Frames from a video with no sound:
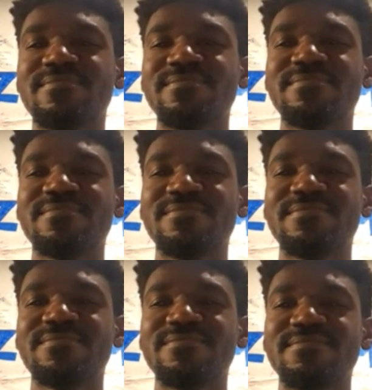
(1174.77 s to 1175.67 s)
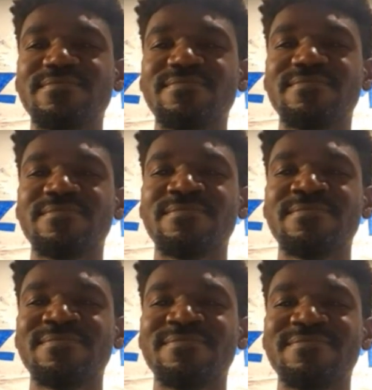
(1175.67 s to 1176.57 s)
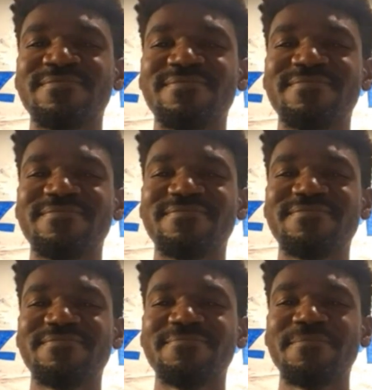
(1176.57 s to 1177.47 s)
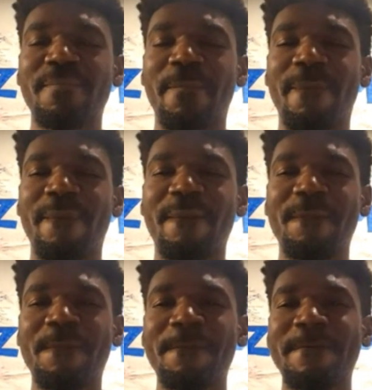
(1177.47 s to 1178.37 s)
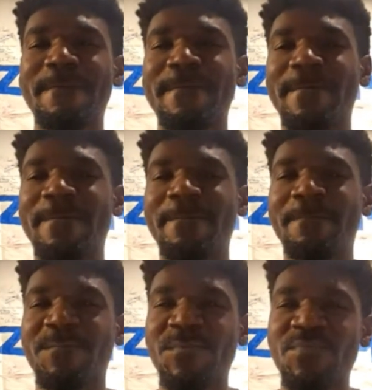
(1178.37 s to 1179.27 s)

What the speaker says: (silent)